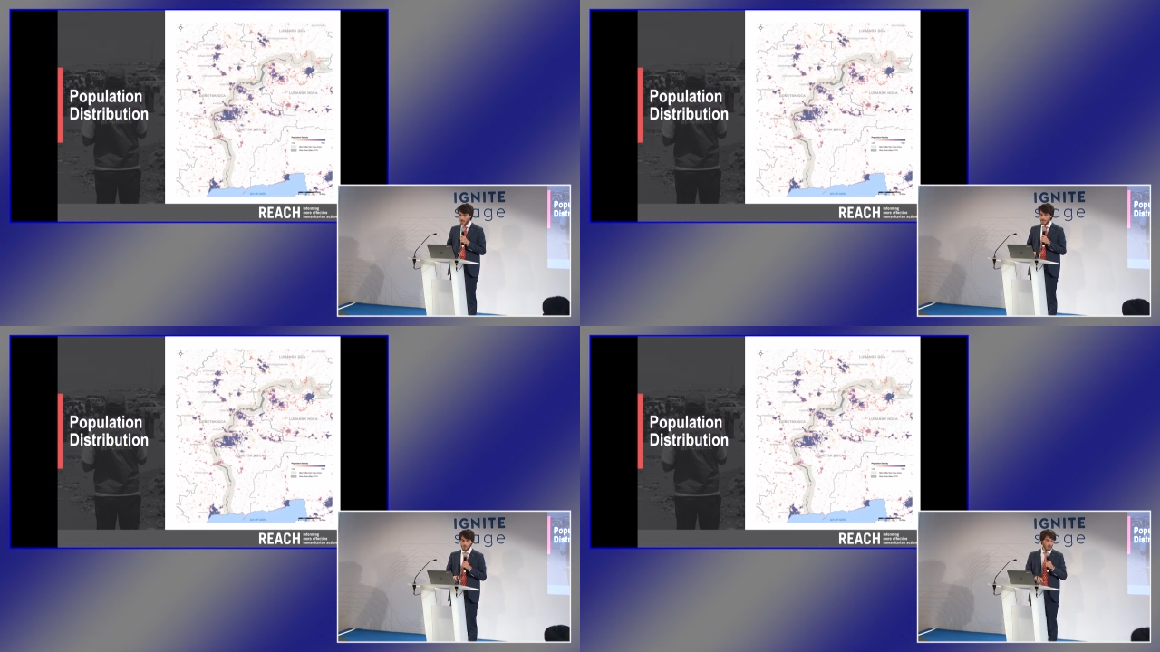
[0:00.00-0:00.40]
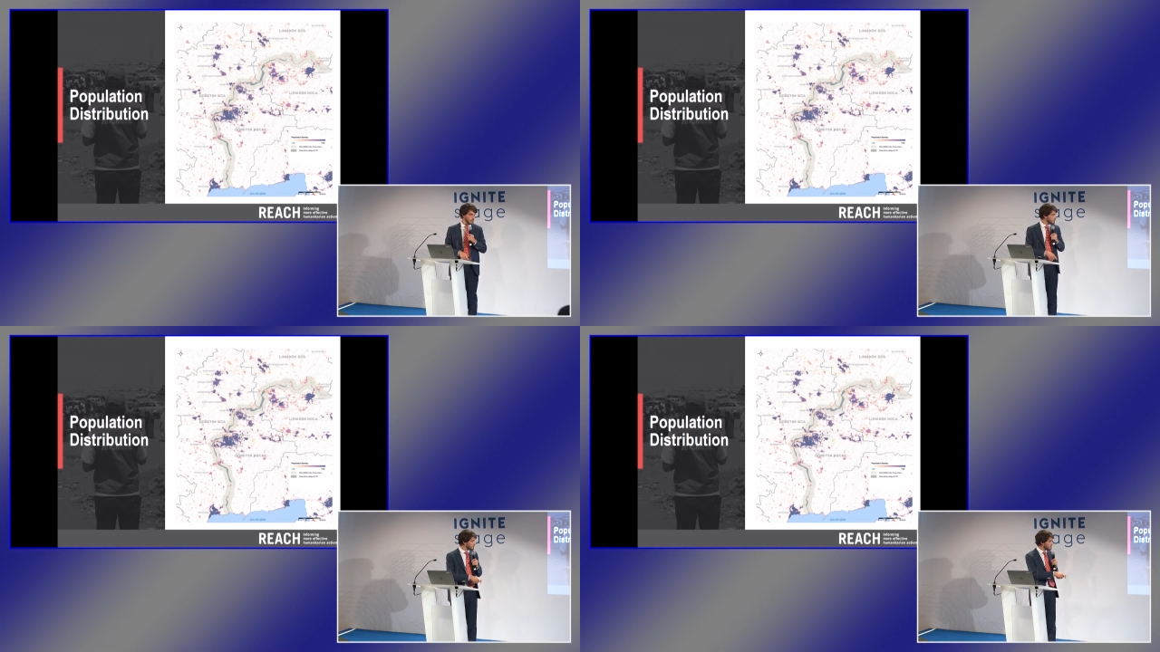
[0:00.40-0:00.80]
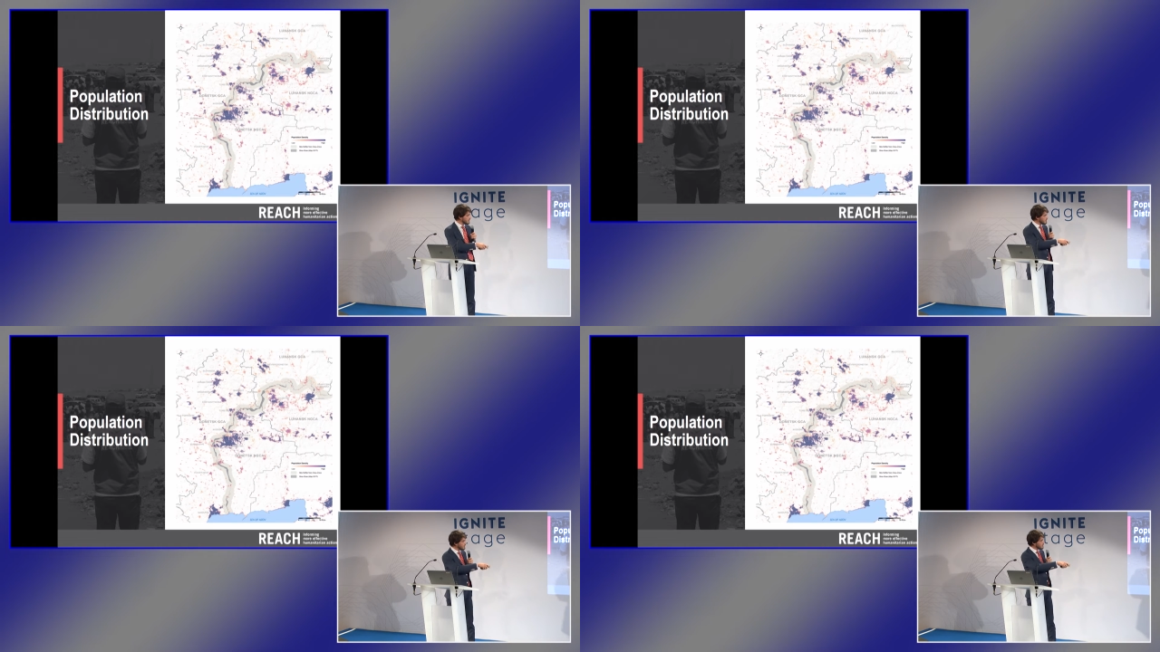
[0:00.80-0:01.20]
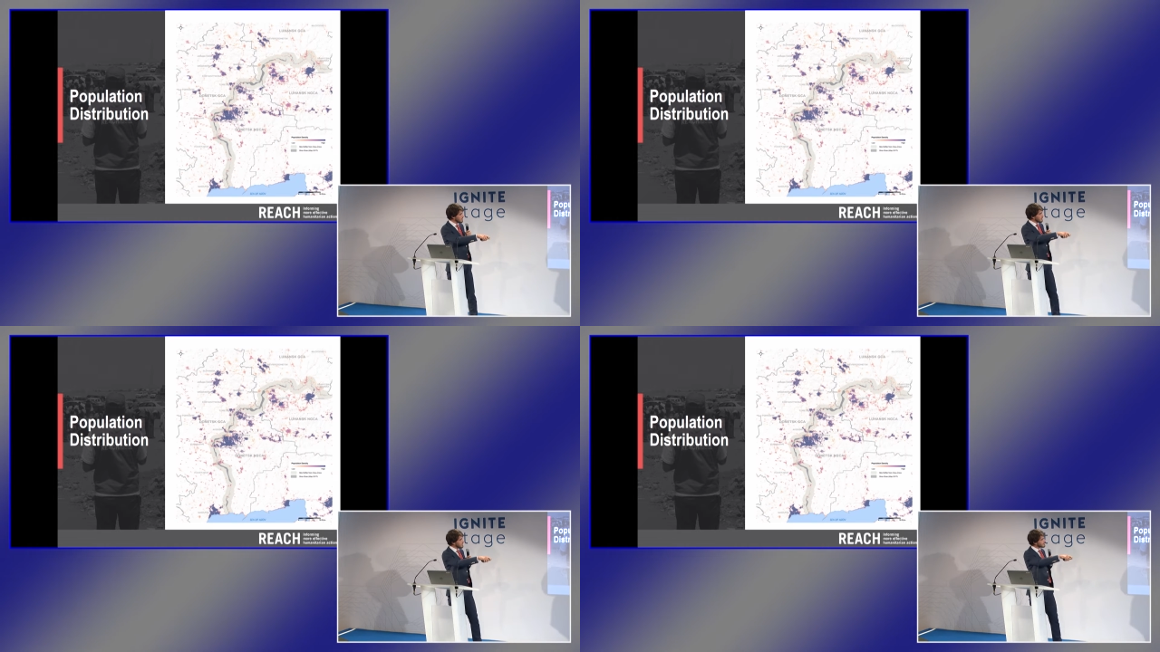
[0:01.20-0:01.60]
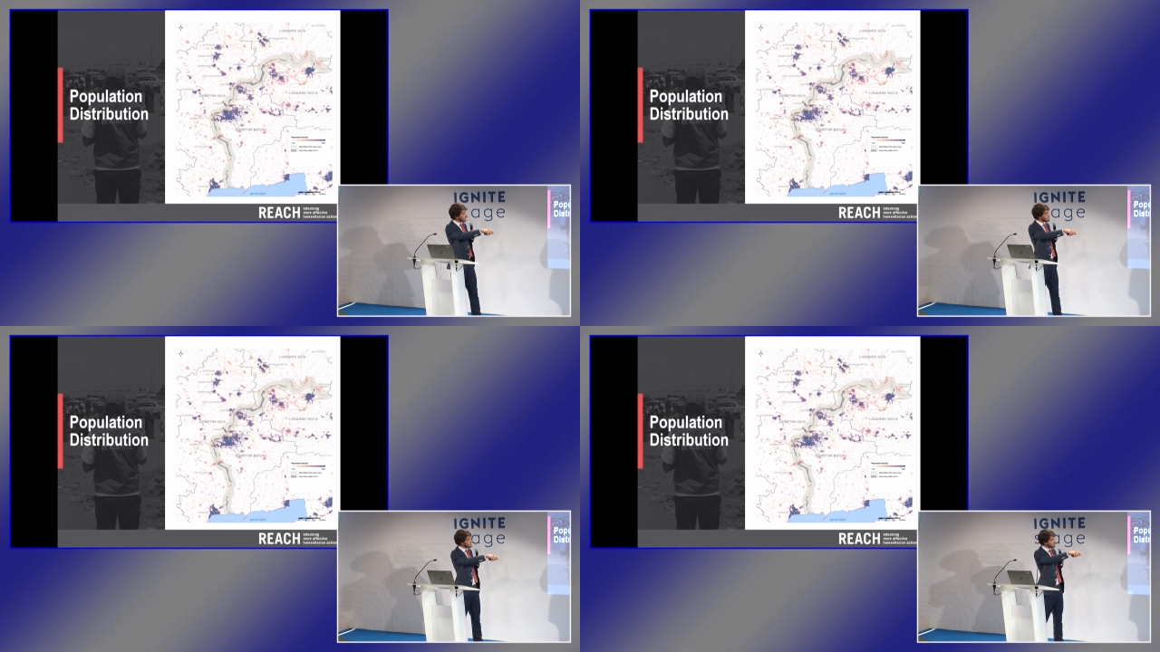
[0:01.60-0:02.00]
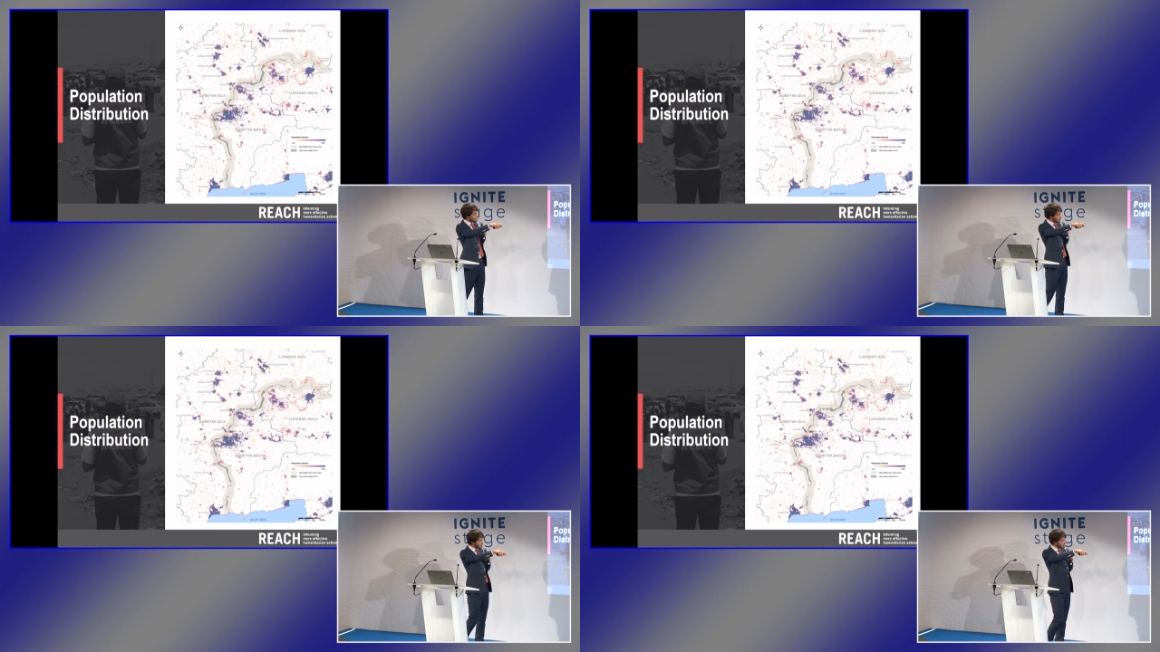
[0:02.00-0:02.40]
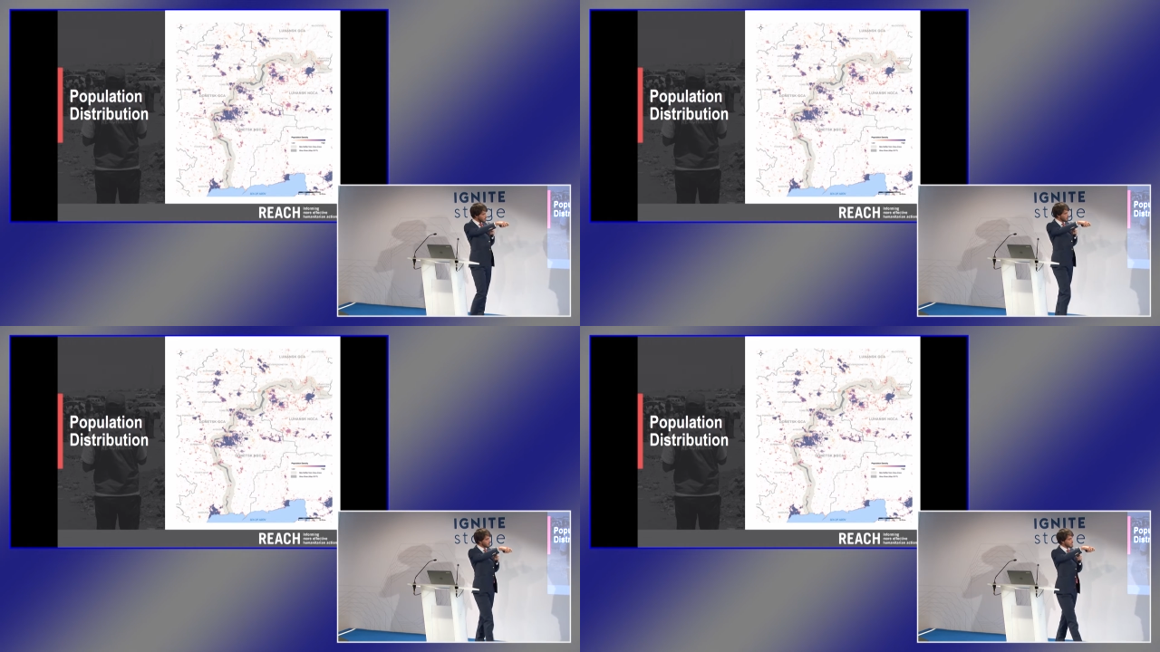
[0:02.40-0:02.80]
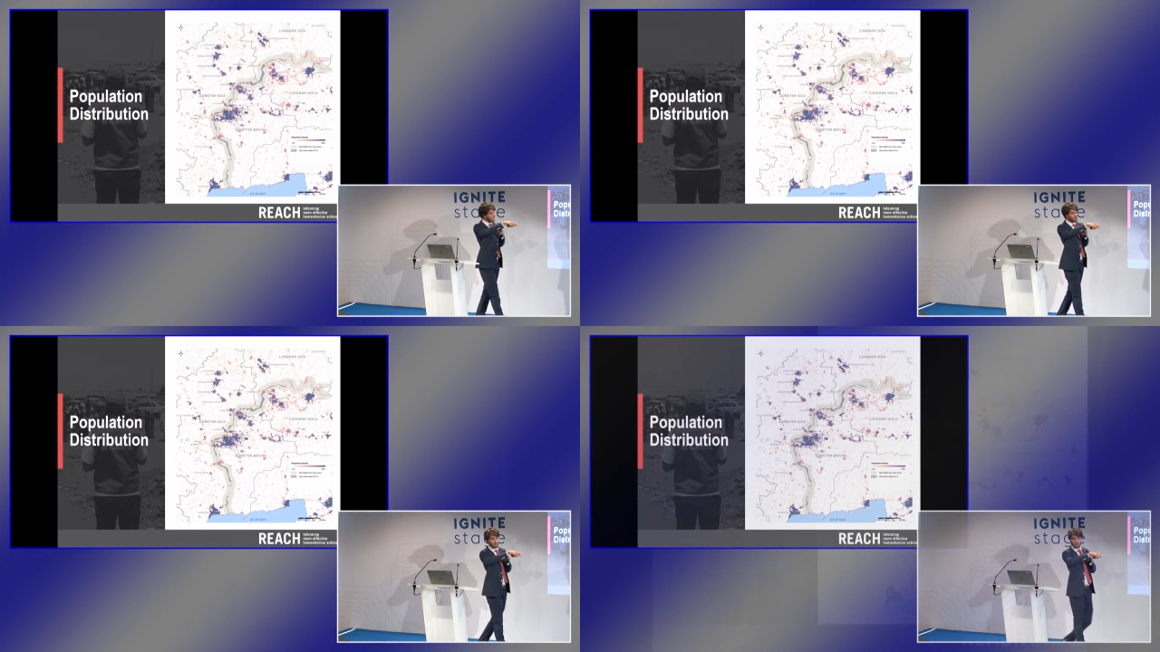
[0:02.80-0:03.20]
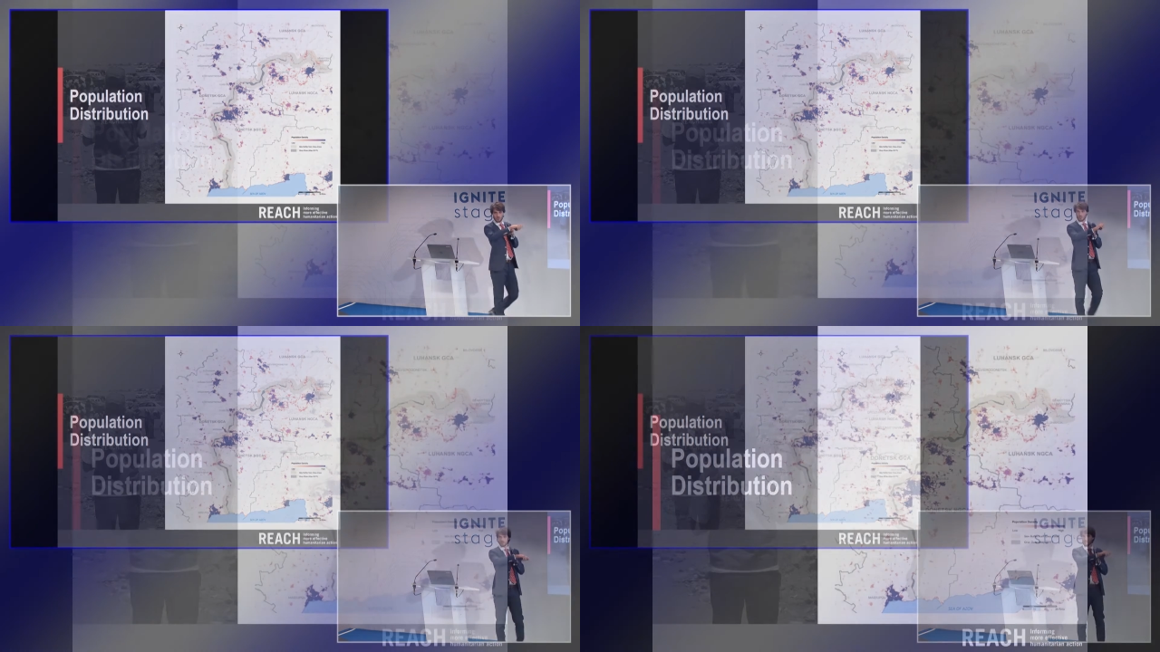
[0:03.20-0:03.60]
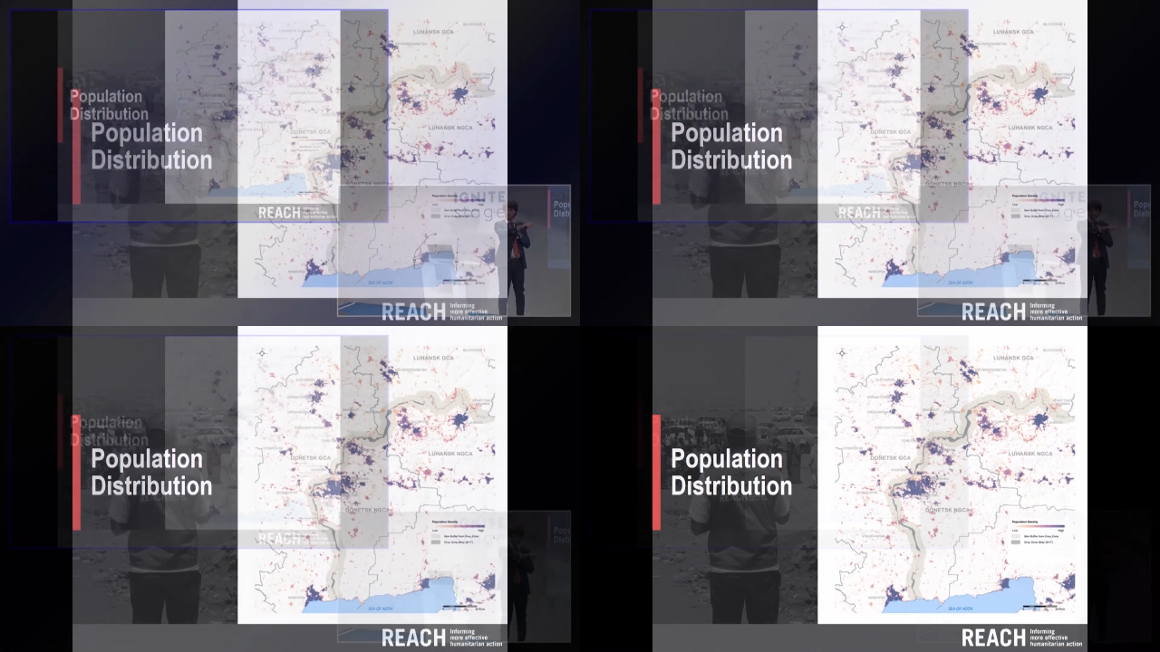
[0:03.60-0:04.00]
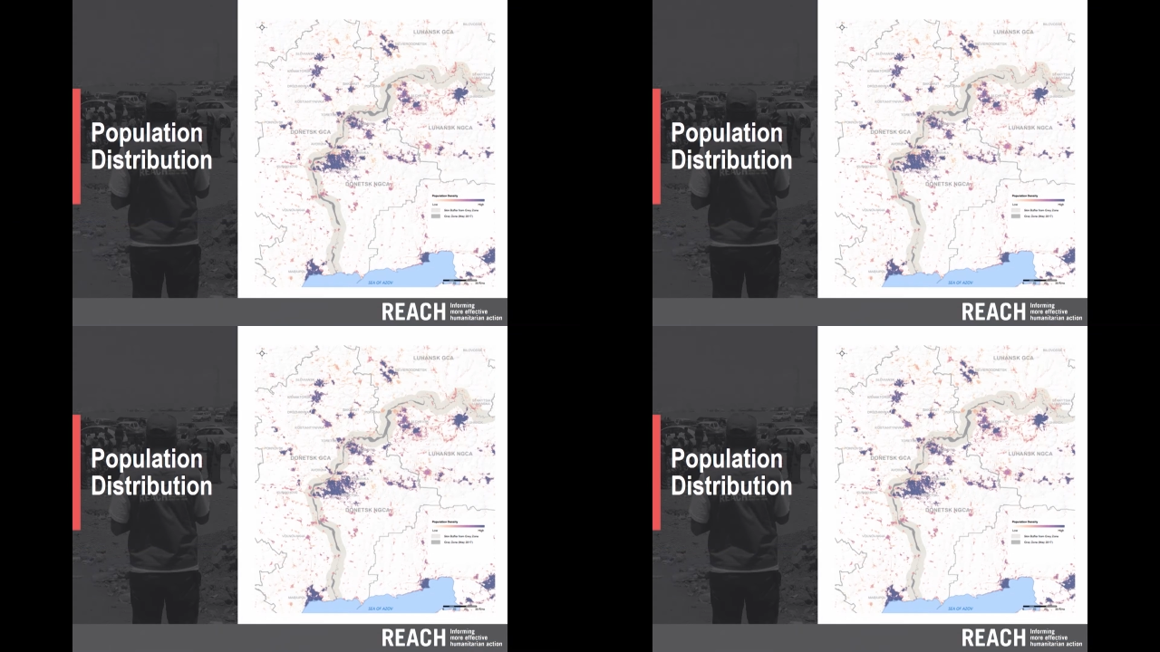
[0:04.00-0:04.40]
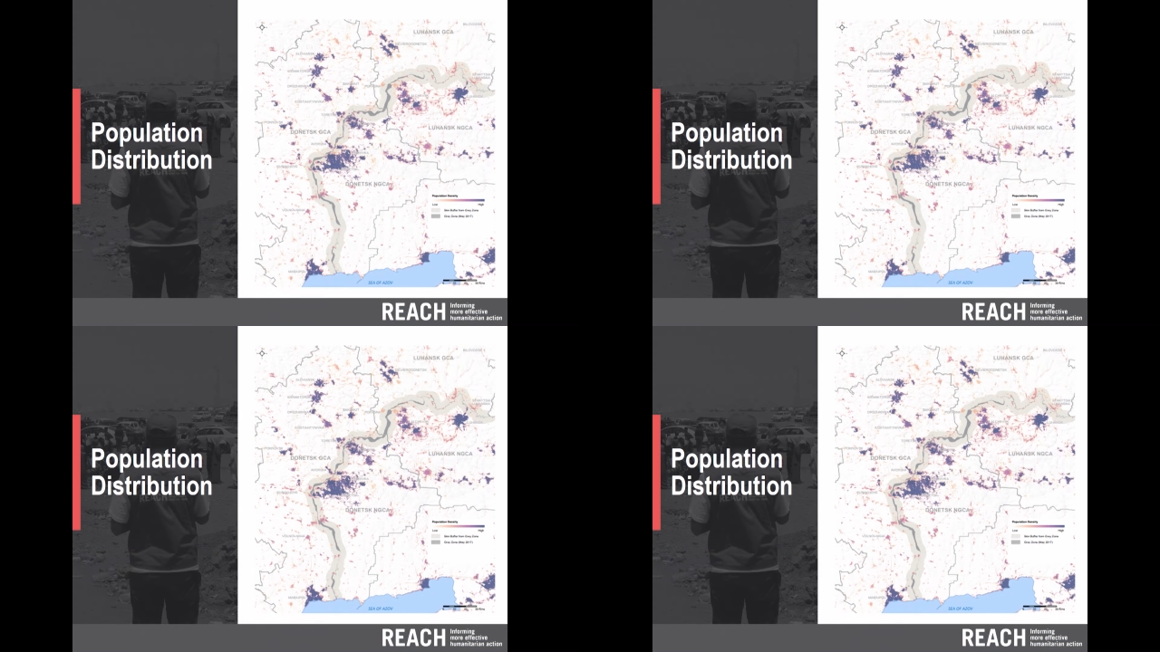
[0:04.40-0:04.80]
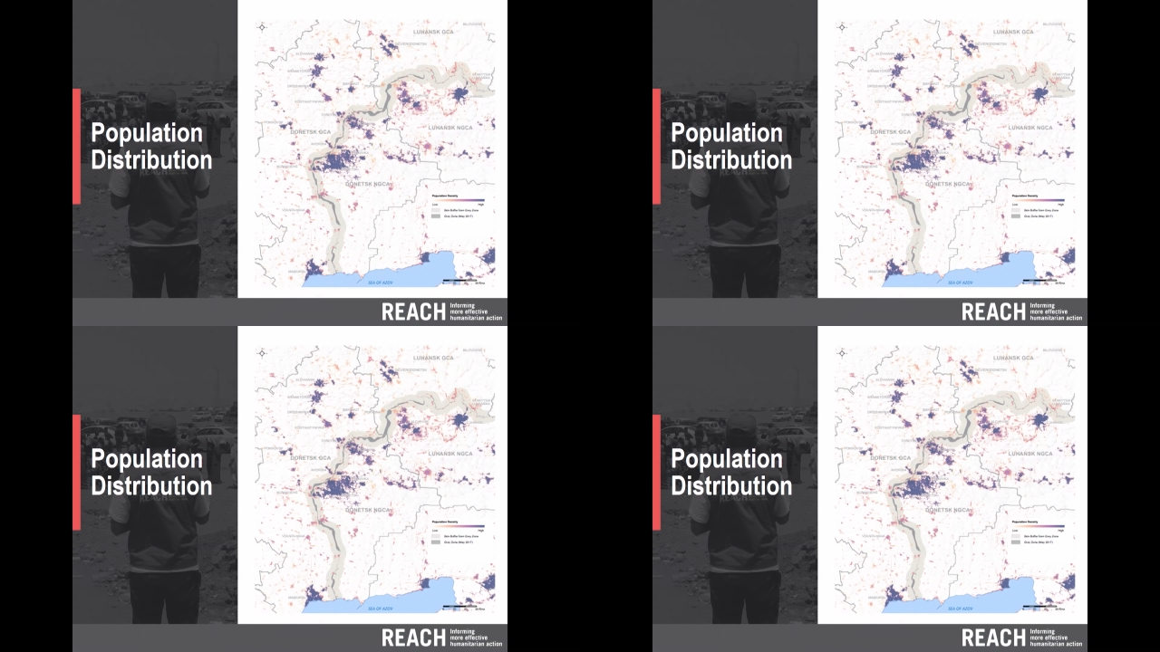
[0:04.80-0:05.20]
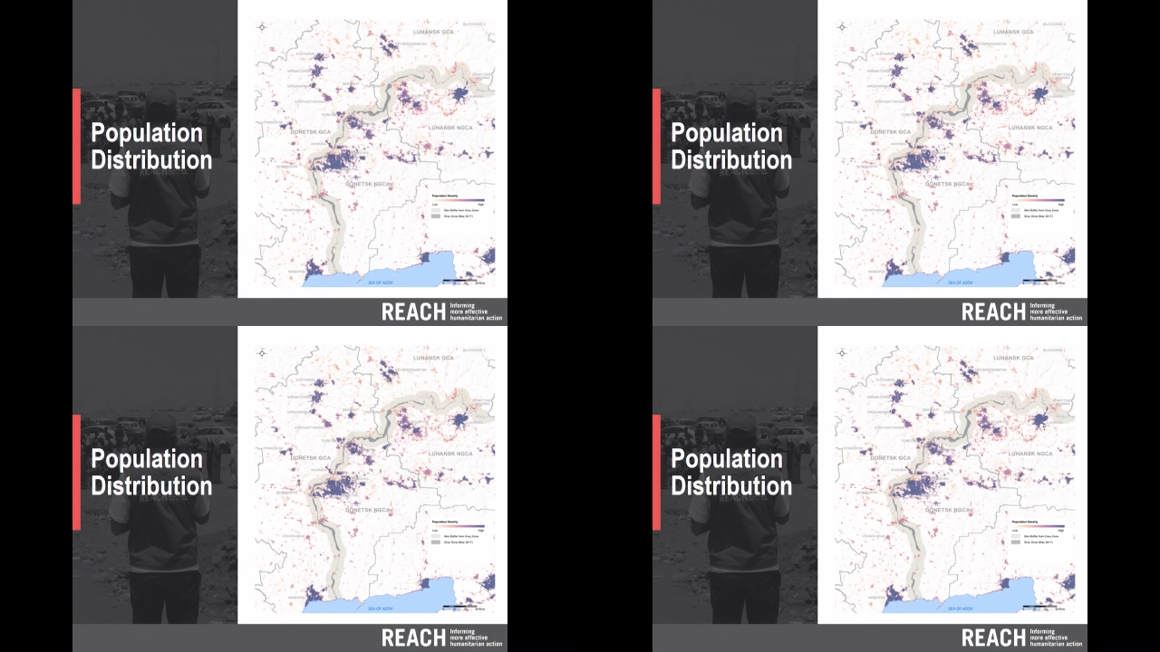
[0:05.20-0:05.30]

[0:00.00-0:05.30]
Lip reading: (no speaker visible)